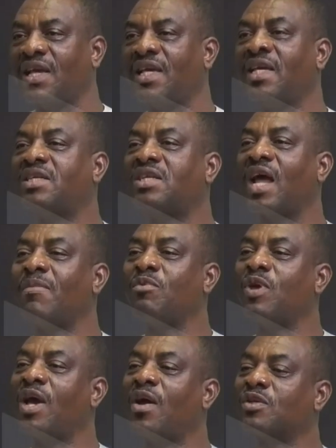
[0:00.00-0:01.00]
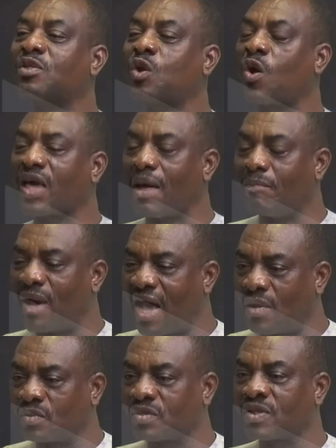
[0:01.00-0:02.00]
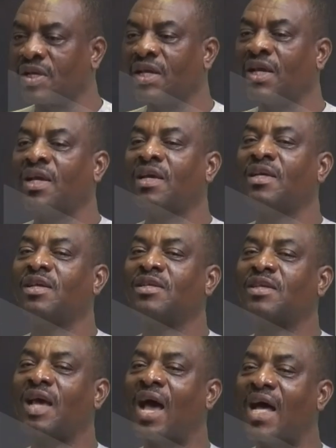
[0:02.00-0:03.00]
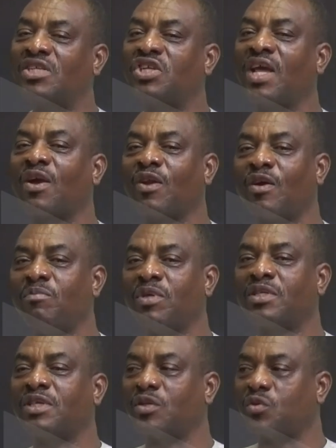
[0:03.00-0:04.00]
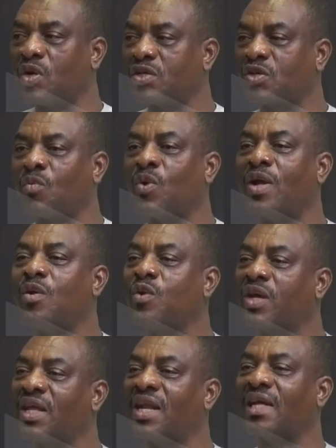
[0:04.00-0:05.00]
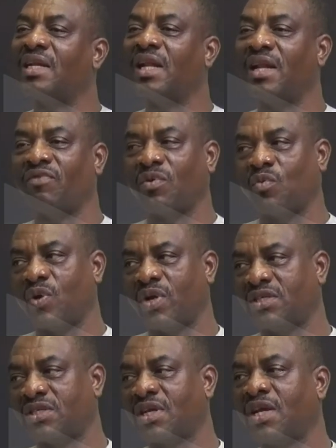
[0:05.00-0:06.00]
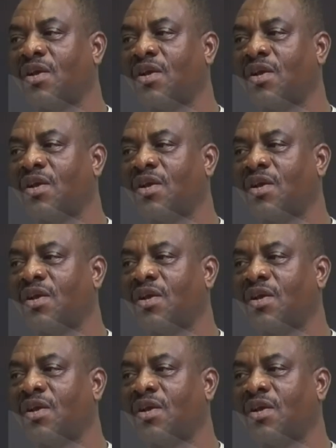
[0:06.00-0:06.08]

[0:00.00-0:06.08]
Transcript: Each time you hear us talk about harsh economic situation, we're looking at the living wage.